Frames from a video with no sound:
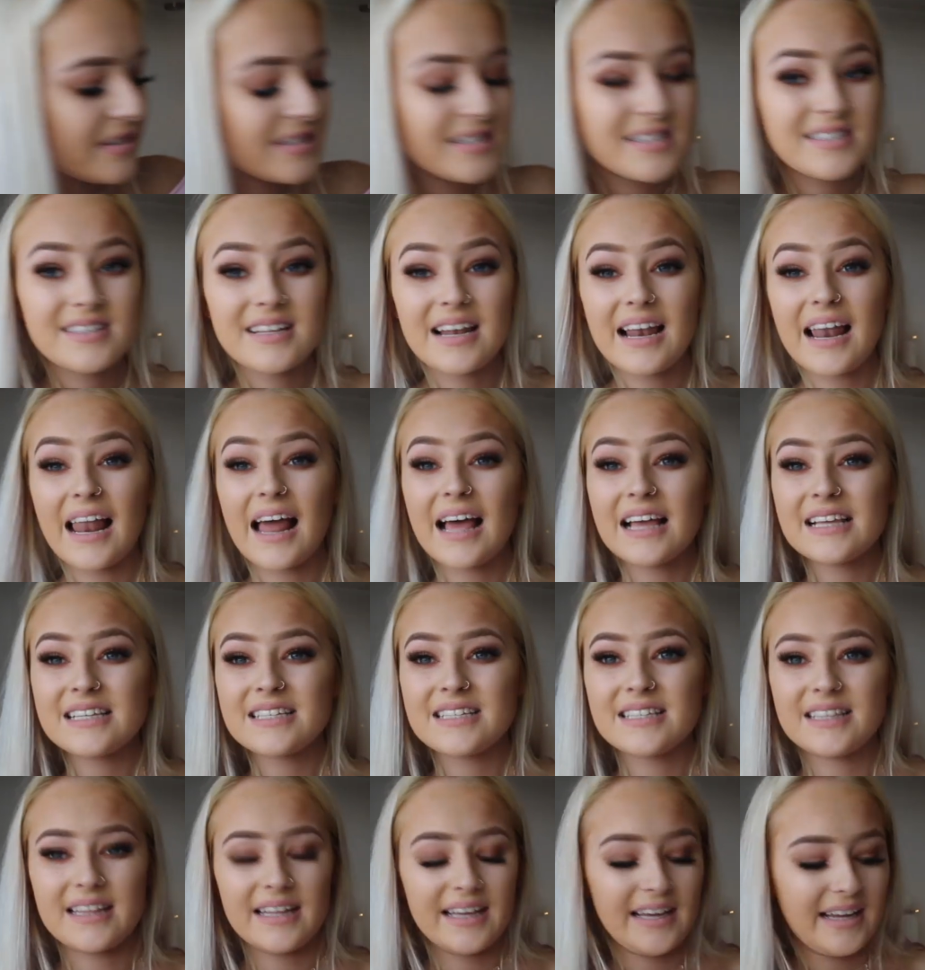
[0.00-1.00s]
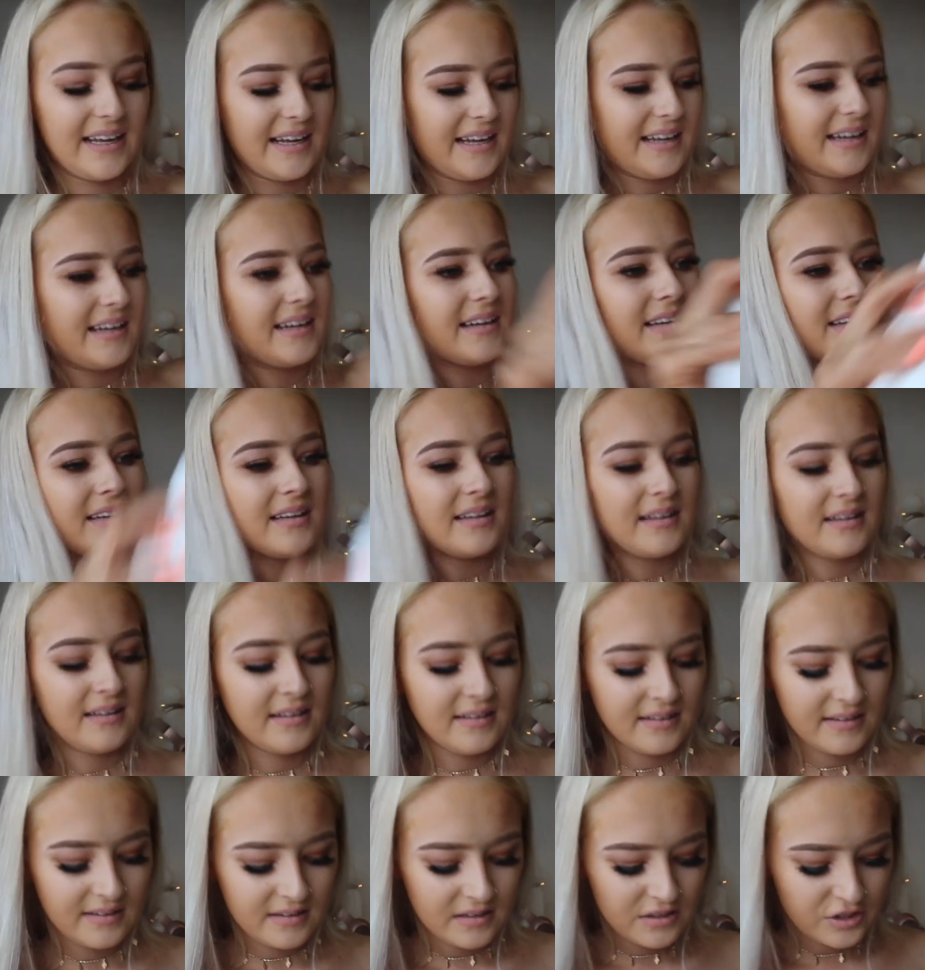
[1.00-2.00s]
this is the last thing.
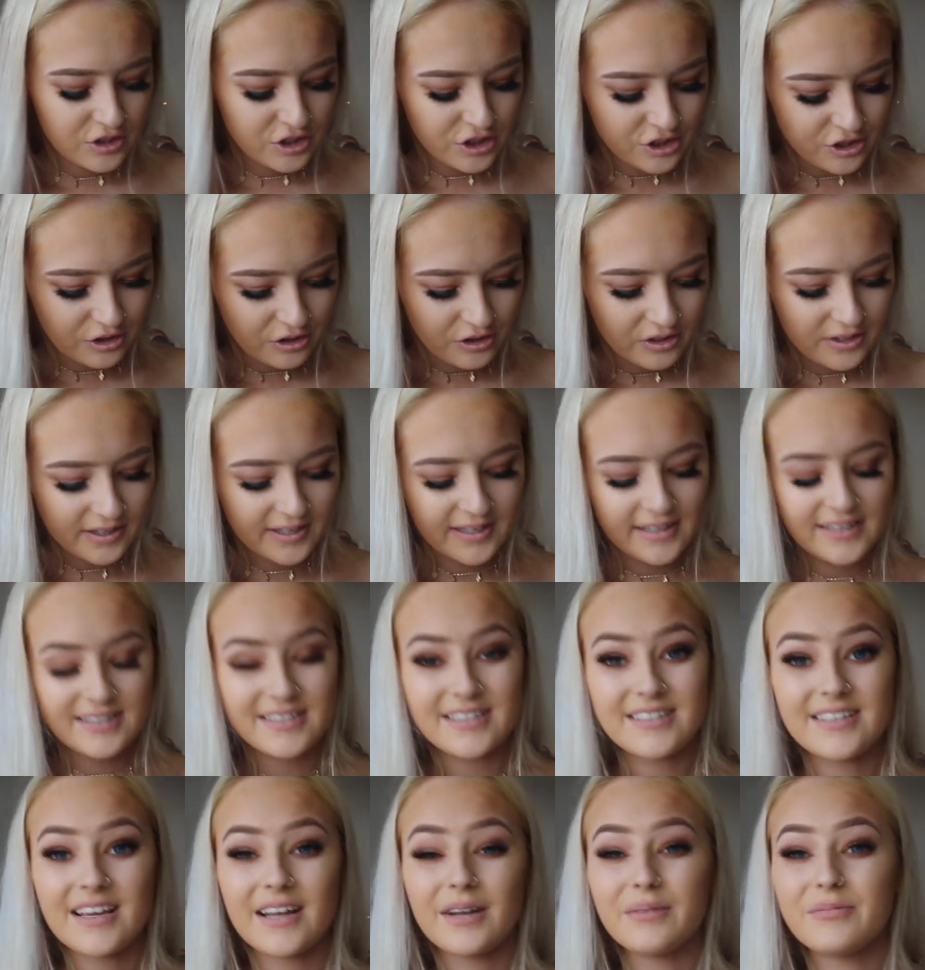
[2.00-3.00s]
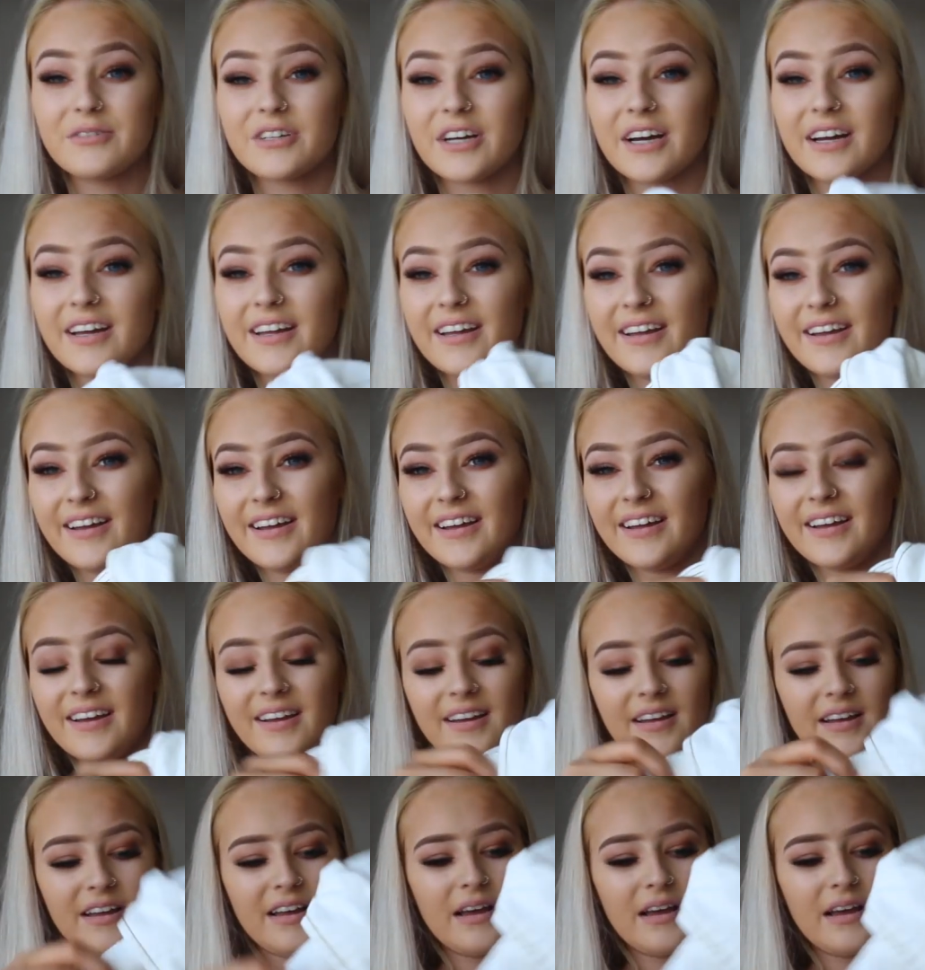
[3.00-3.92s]
Shock, it's a denim jacket.